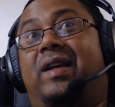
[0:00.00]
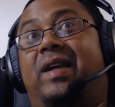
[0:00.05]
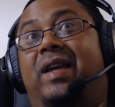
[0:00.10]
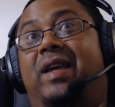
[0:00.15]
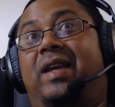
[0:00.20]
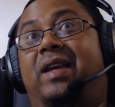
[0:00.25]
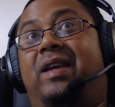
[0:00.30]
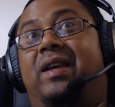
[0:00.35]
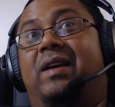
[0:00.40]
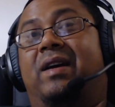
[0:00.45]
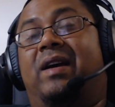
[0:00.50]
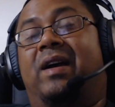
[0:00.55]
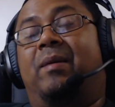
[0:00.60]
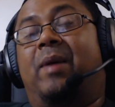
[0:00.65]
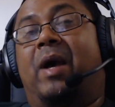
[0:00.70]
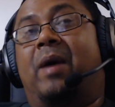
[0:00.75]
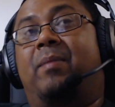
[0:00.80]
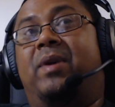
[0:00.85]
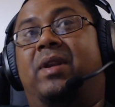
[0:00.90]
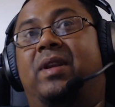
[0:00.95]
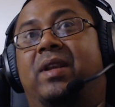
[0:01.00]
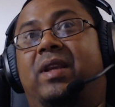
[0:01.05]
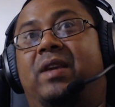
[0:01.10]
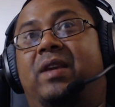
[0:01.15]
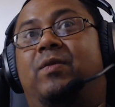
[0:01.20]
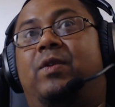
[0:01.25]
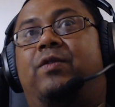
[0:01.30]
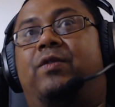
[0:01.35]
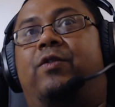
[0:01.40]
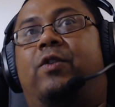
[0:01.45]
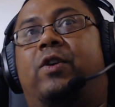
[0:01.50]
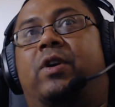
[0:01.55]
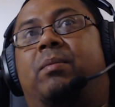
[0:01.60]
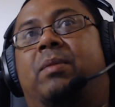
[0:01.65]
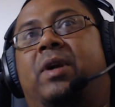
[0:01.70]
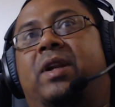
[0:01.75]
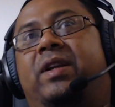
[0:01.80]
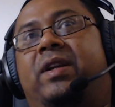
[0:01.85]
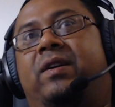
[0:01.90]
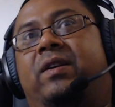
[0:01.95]
I mean, even for a
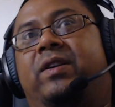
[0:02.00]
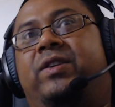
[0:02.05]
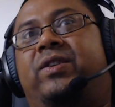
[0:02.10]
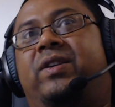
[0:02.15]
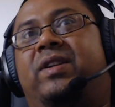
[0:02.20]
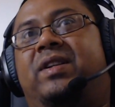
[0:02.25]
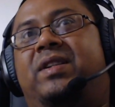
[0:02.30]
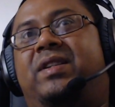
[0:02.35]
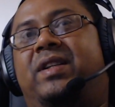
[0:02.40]
multicultural